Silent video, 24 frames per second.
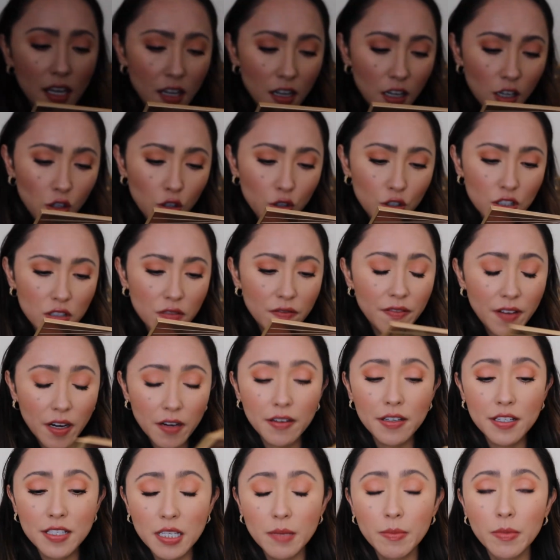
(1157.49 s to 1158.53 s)
looks
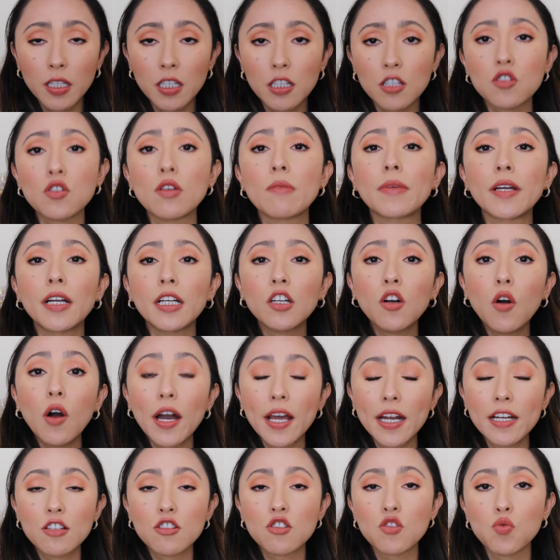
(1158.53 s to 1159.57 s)
very similar. So I'm gonna go
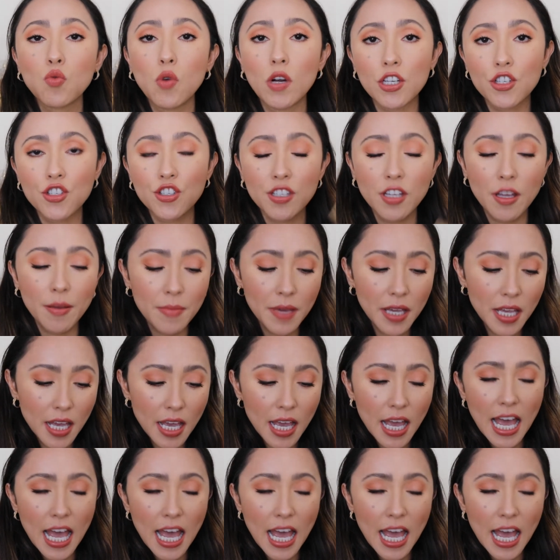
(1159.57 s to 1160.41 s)
ahead and swatch them